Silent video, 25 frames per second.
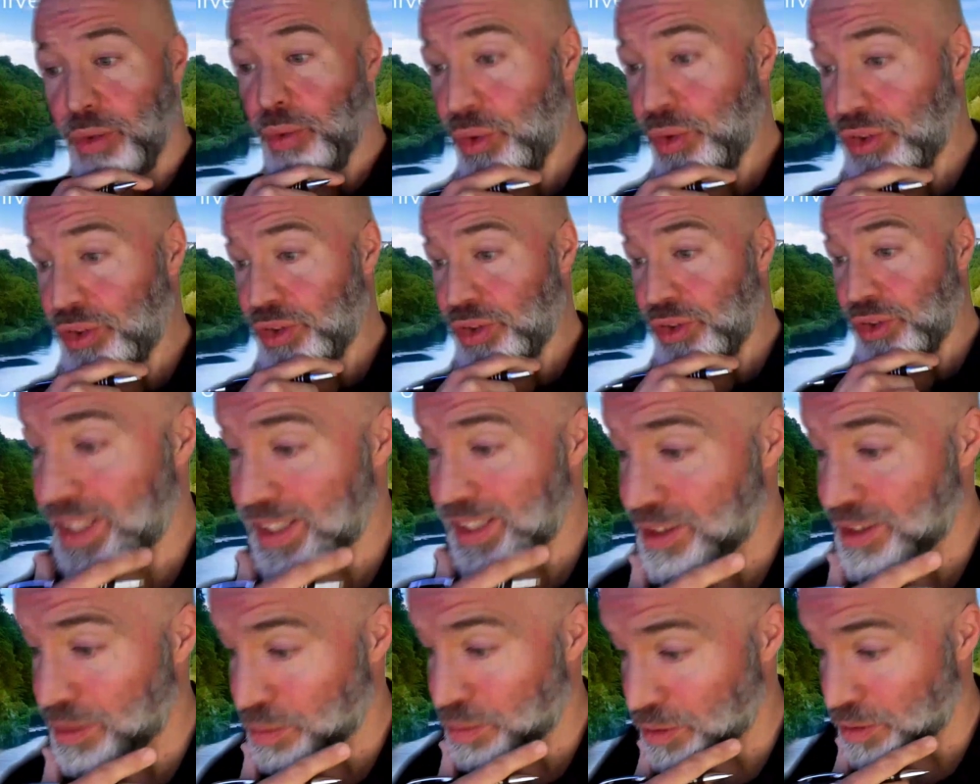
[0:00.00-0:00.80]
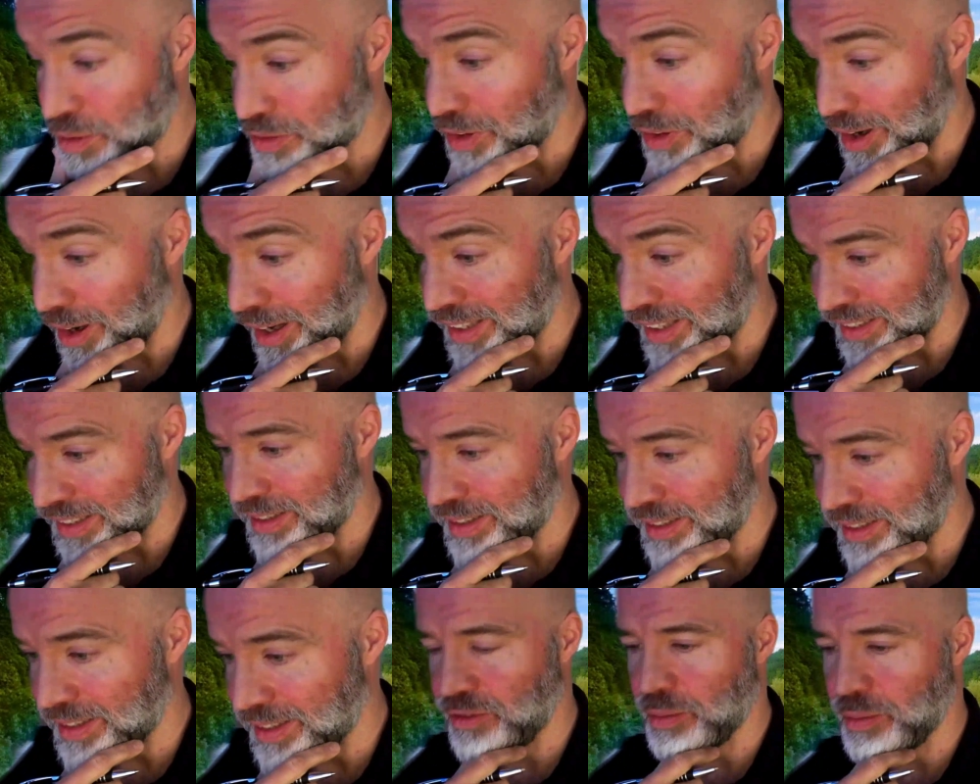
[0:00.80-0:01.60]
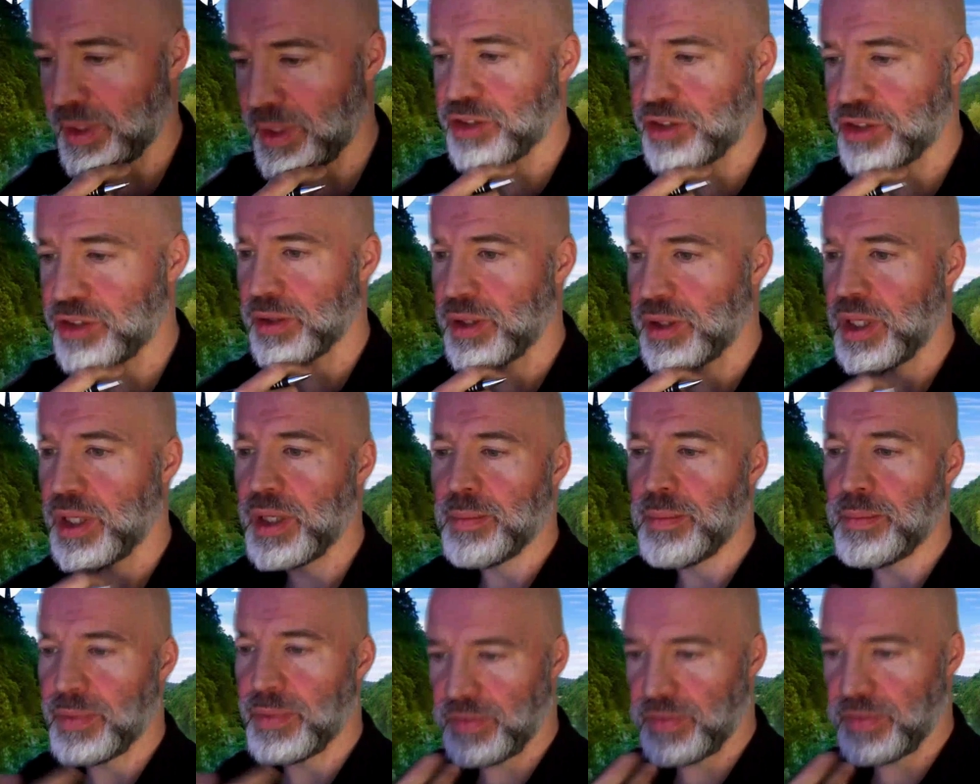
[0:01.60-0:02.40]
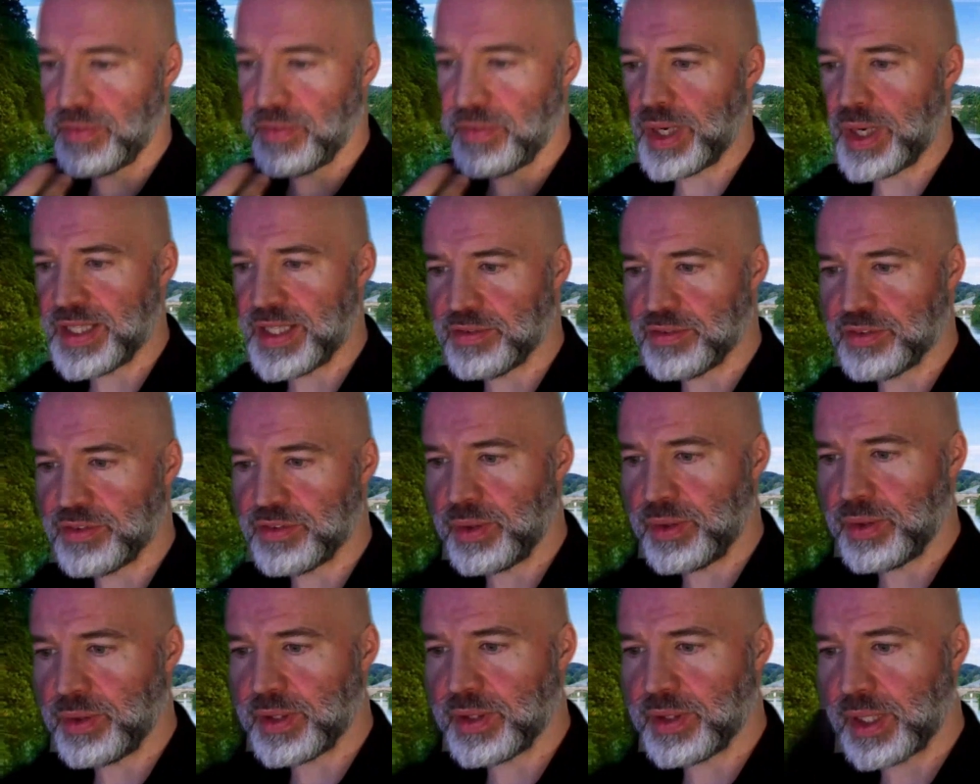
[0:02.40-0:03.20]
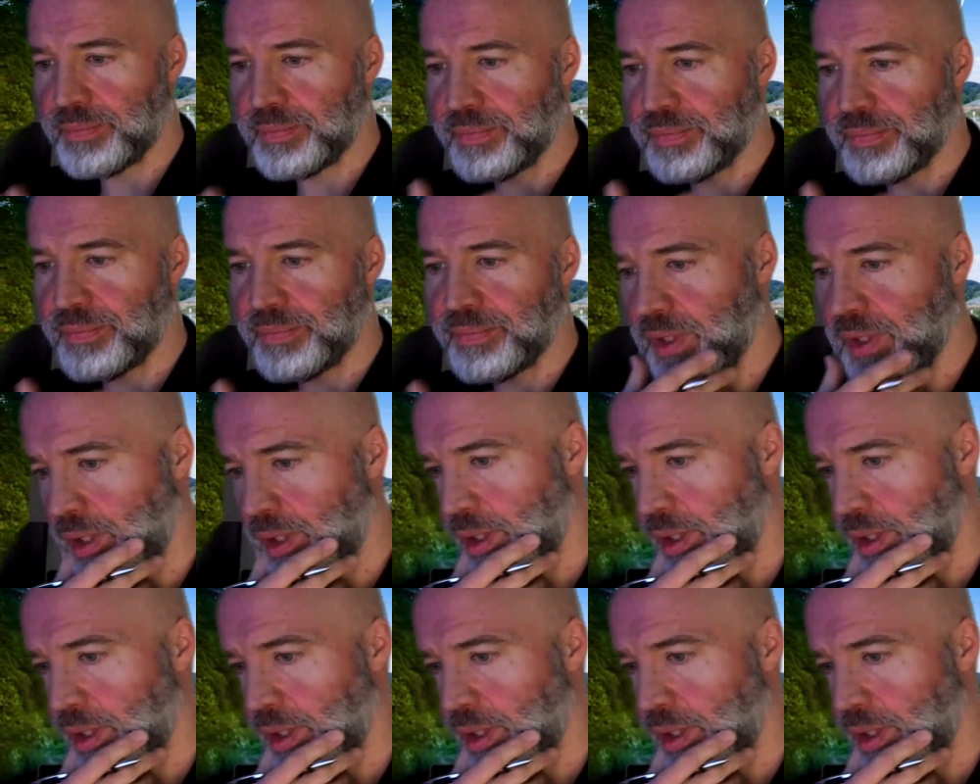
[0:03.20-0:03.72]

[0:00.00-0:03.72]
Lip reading: do also need to provide detailed information, but there's ways of doing that.